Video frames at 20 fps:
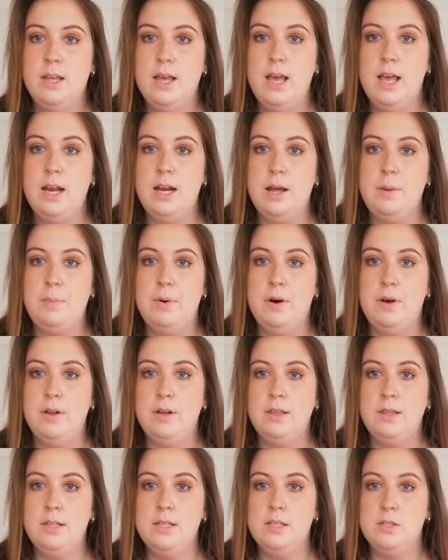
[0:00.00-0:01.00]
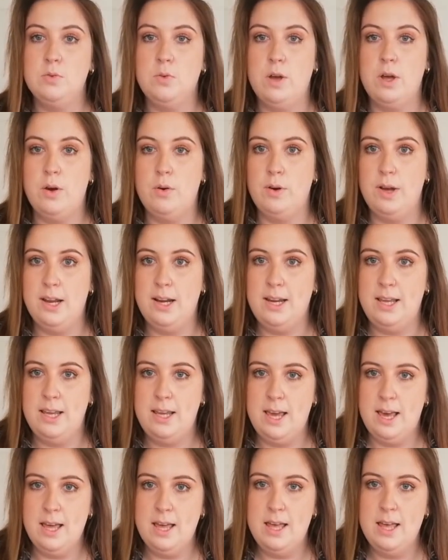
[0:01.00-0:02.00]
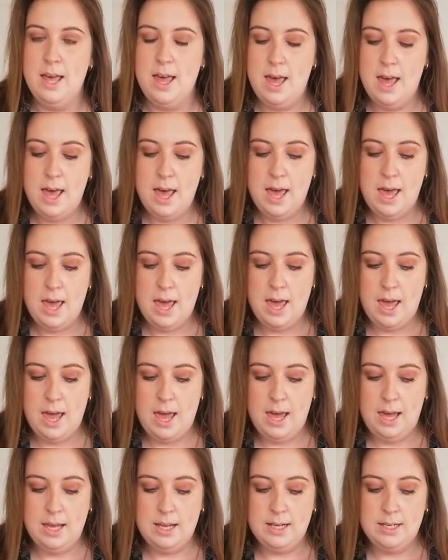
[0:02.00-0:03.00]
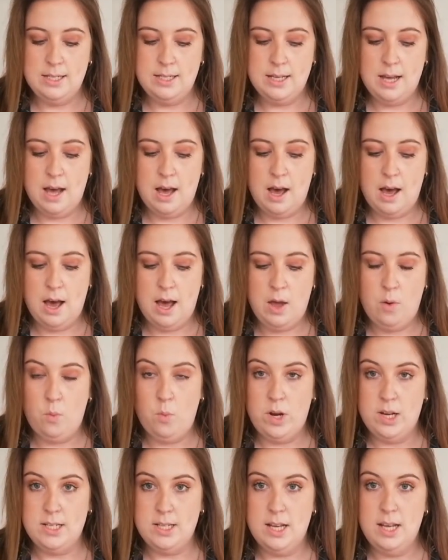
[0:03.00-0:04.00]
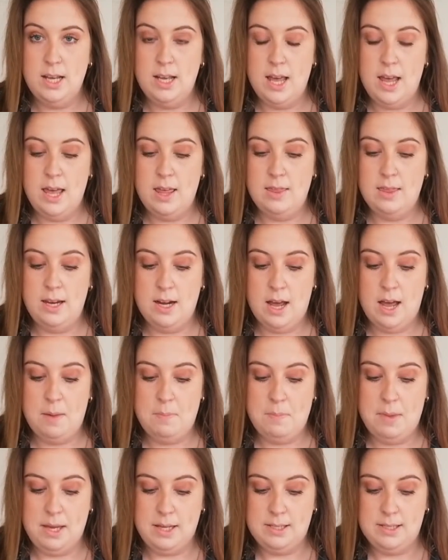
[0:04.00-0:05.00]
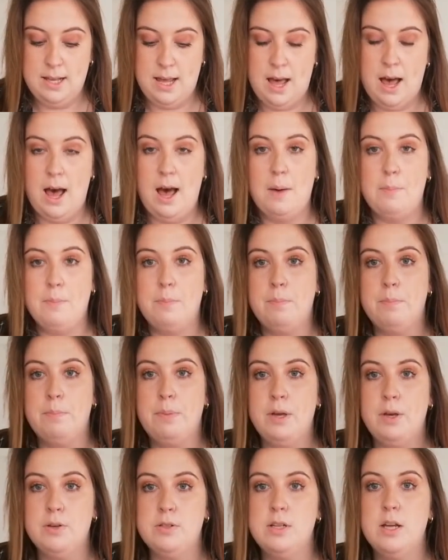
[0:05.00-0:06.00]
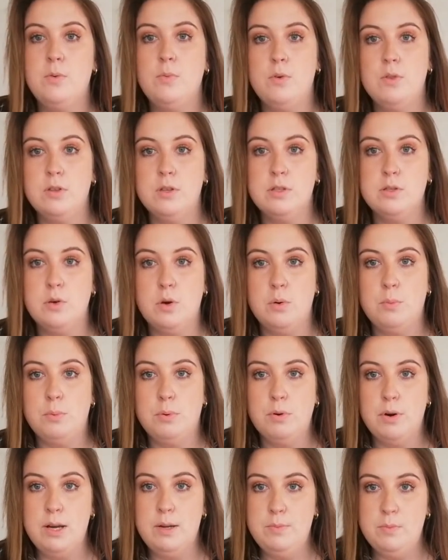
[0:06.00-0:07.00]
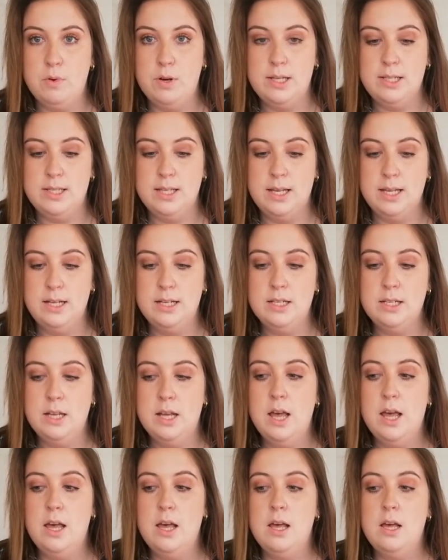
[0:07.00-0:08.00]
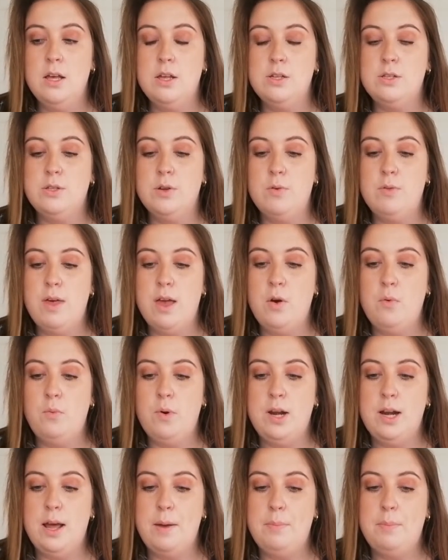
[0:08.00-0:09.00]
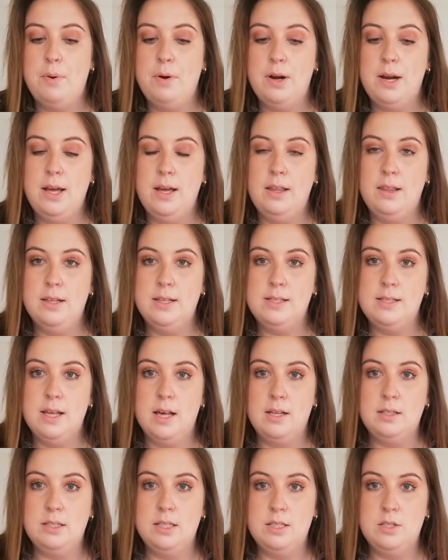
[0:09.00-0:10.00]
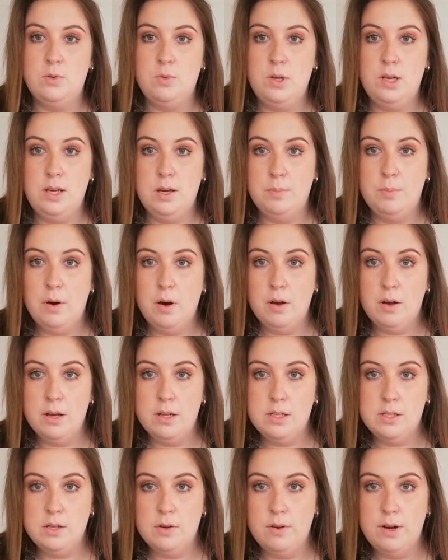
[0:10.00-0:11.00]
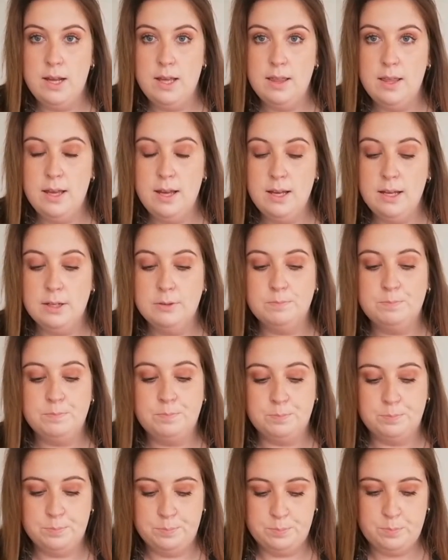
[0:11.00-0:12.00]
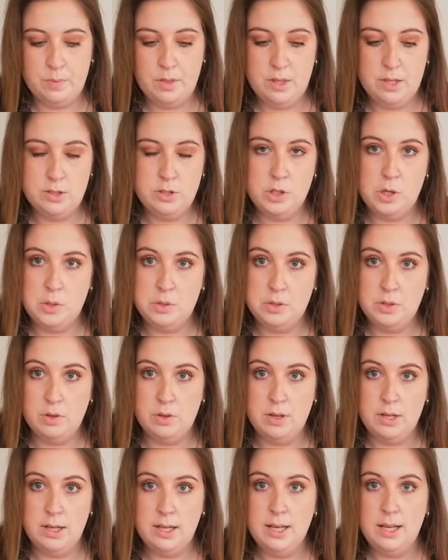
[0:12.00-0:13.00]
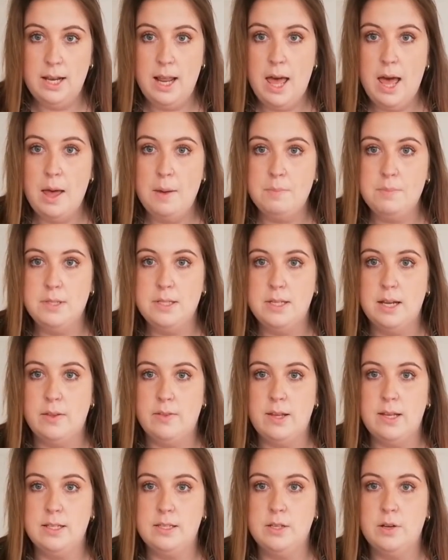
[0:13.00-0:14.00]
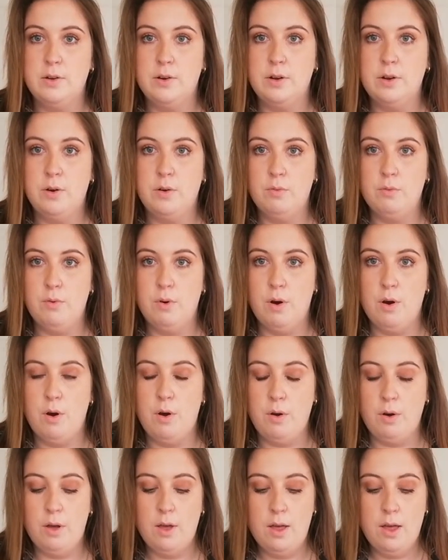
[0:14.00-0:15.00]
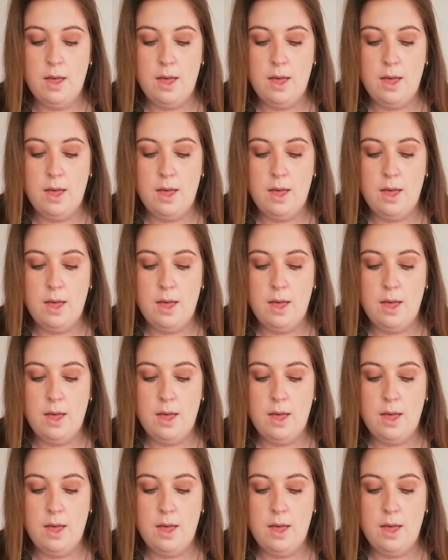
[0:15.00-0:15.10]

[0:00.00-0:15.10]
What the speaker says: and I put the soil in here and I wet it and then I mix it up because I want the soil pre-moistened so that when I put it in the cells there's no air pockets or anything. The soil's not going to collapse, nothing's going to go wrong.